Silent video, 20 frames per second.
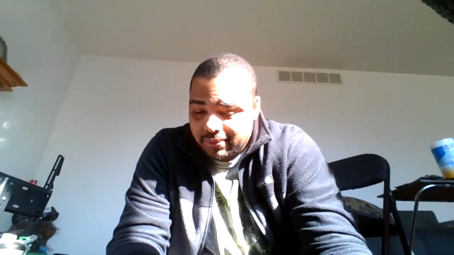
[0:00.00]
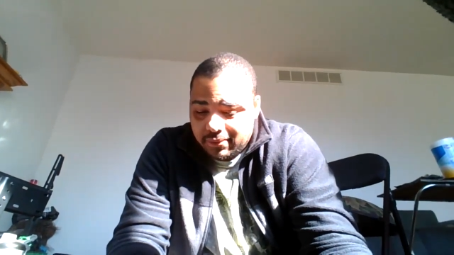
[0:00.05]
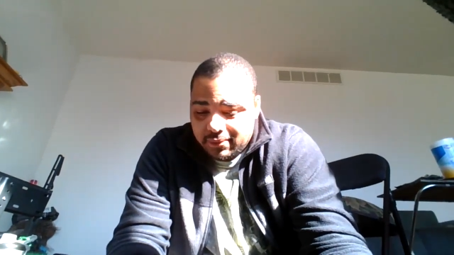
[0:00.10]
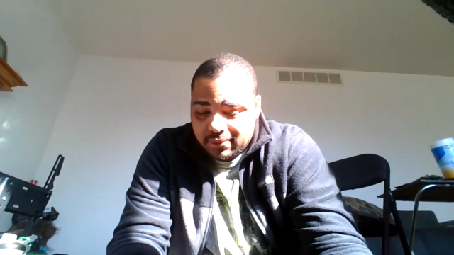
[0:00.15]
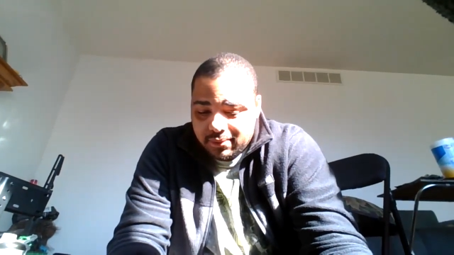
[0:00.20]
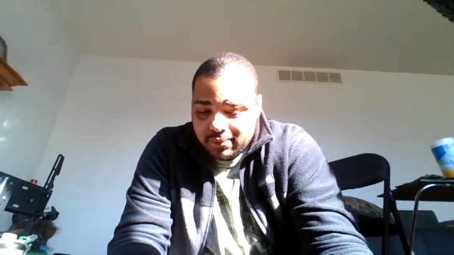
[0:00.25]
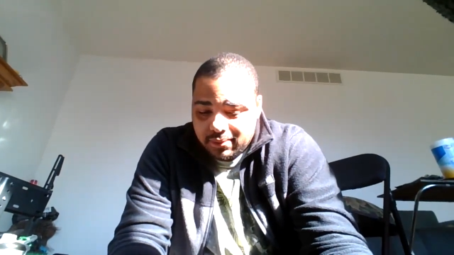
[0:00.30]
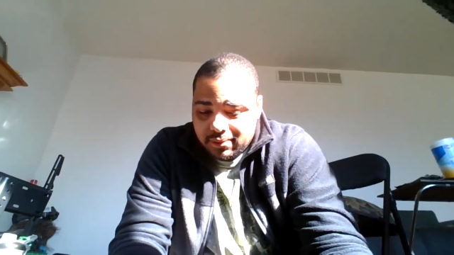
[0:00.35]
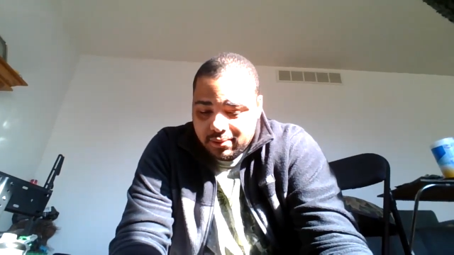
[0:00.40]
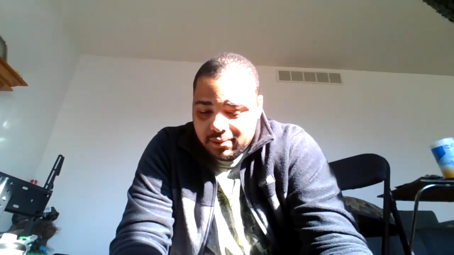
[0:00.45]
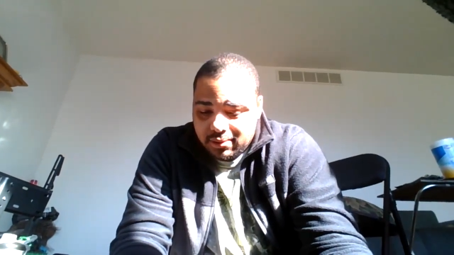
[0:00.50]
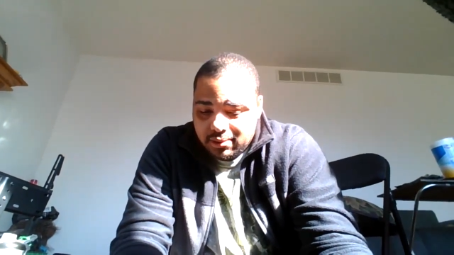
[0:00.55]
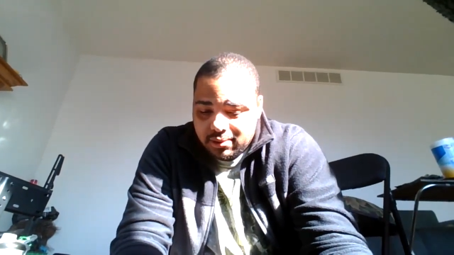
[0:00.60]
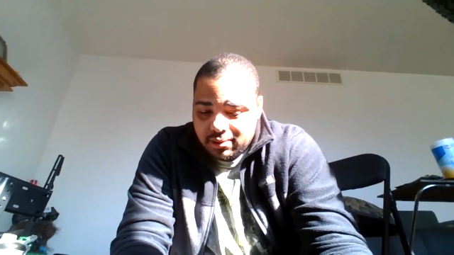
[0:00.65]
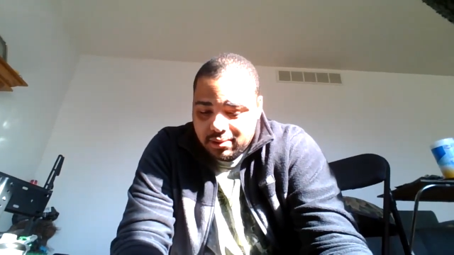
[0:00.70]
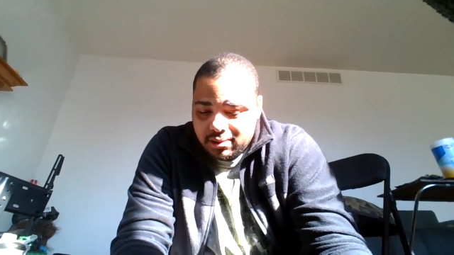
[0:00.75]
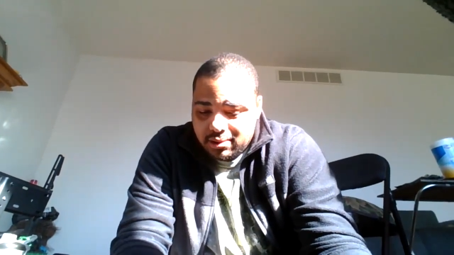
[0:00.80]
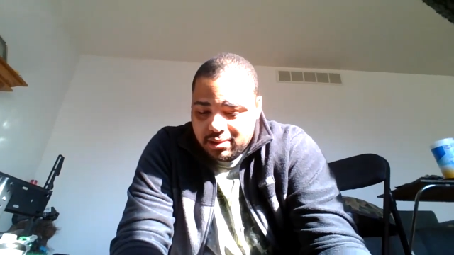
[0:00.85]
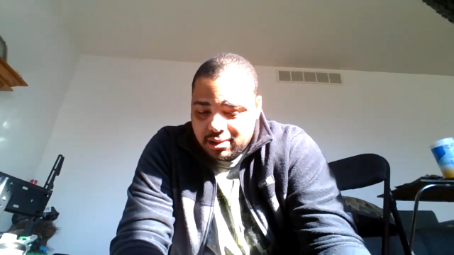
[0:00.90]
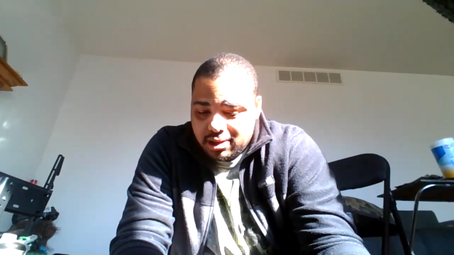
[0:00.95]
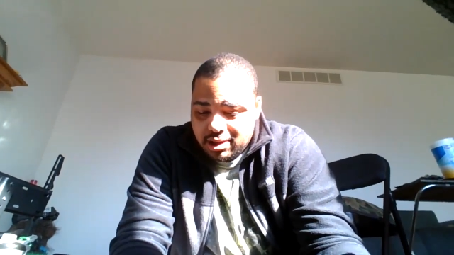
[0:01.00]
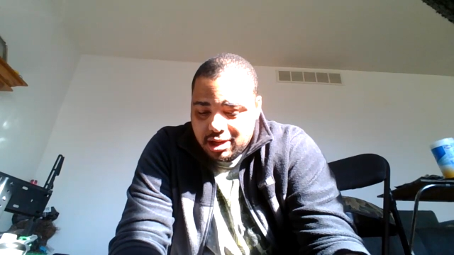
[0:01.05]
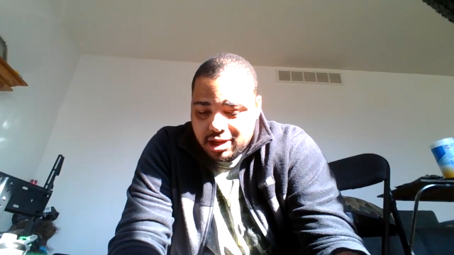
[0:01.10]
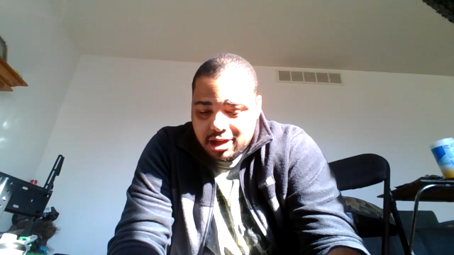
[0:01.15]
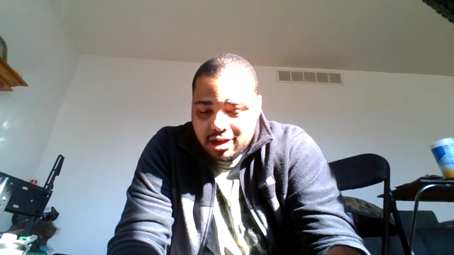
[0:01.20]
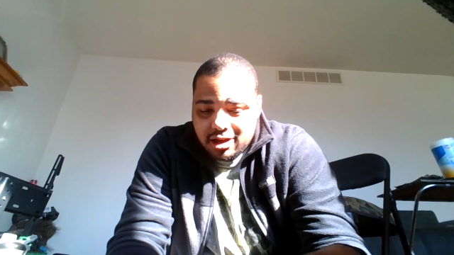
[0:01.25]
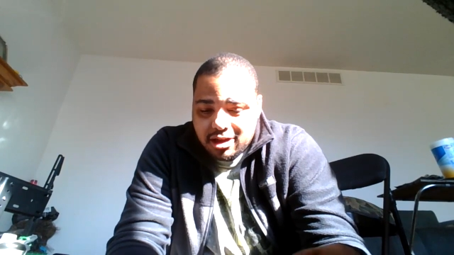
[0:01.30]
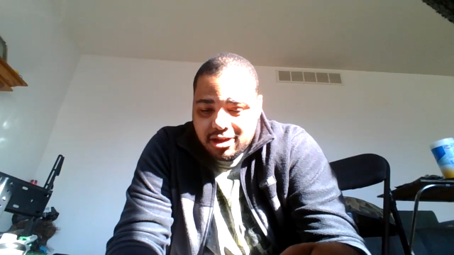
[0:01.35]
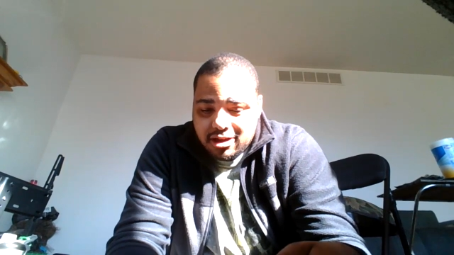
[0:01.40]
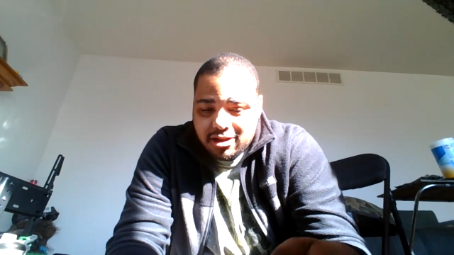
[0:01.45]

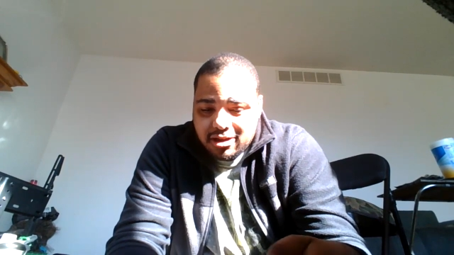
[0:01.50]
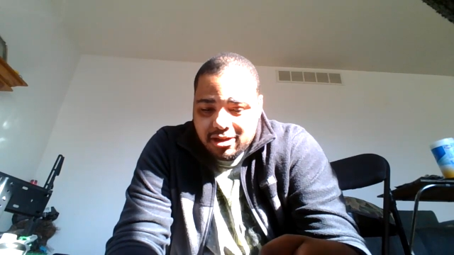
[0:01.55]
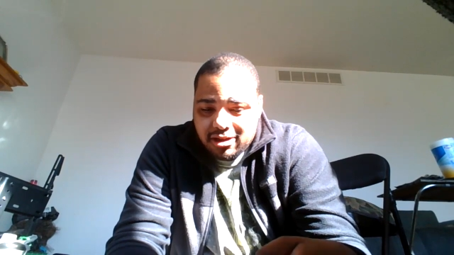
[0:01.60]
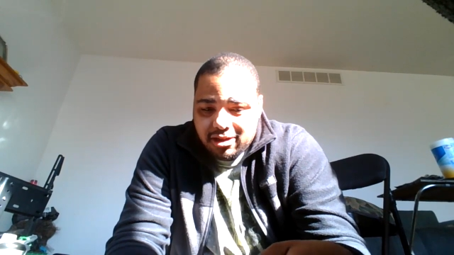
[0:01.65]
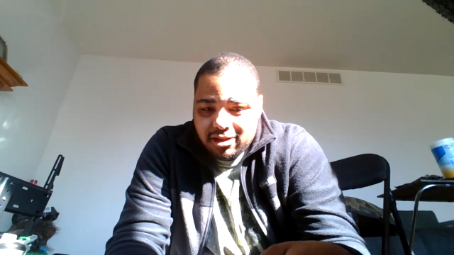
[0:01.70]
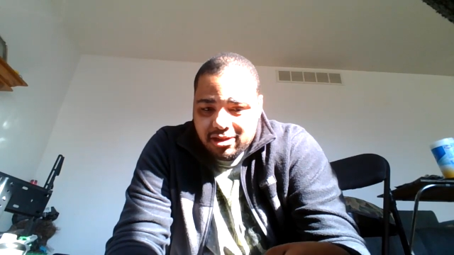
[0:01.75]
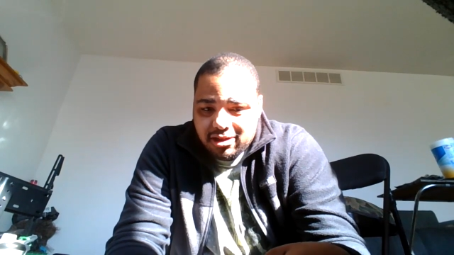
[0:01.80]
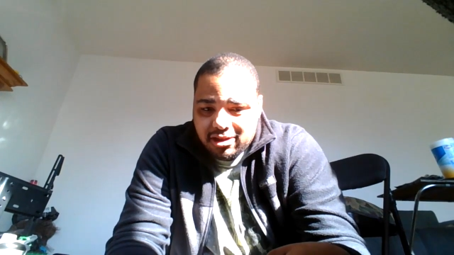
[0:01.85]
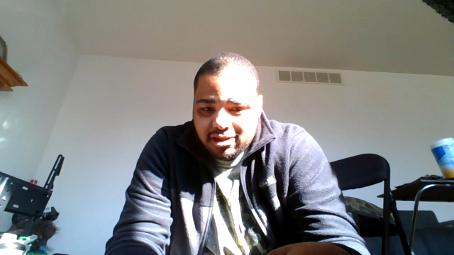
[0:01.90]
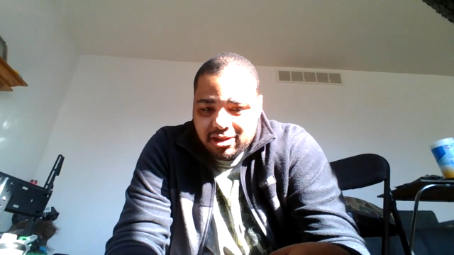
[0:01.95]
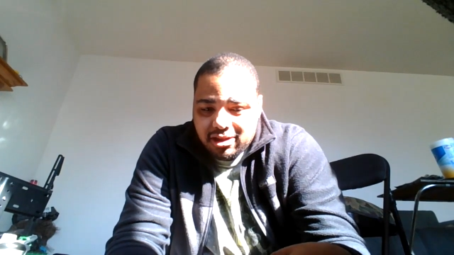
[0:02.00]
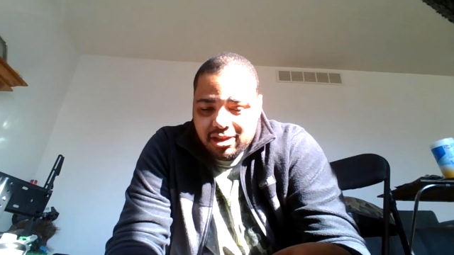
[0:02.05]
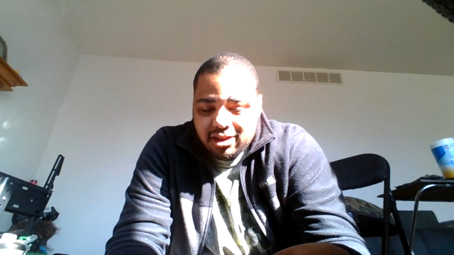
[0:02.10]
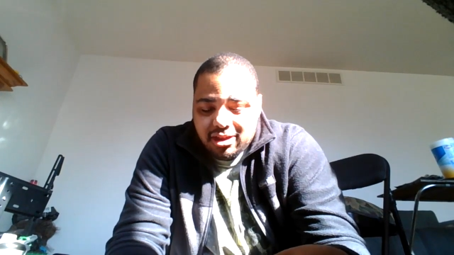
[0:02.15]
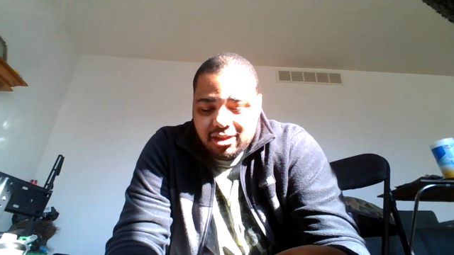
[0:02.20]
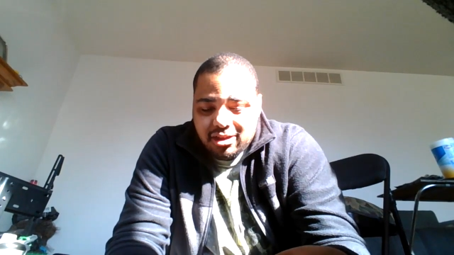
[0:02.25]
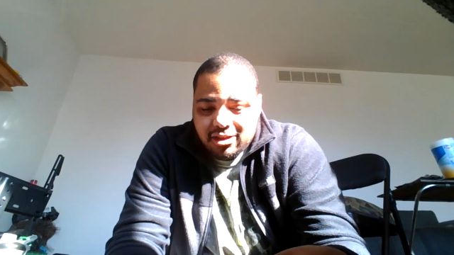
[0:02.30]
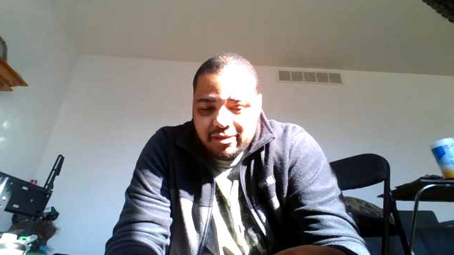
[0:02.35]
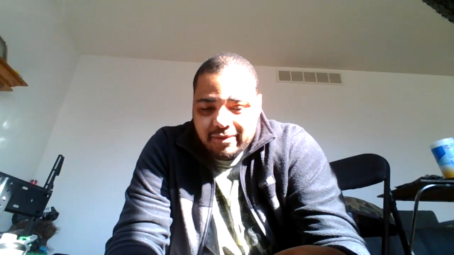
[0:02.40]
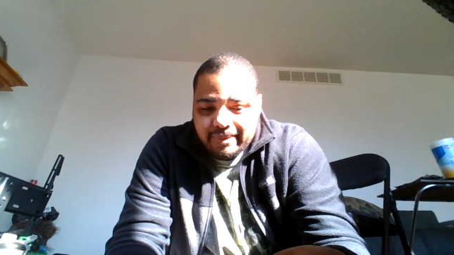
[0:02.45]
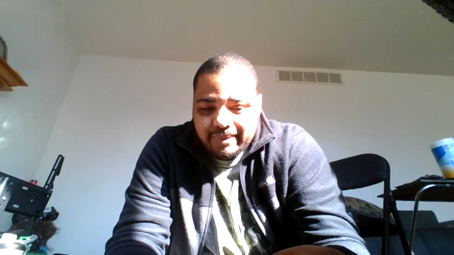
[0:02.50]
[no speech]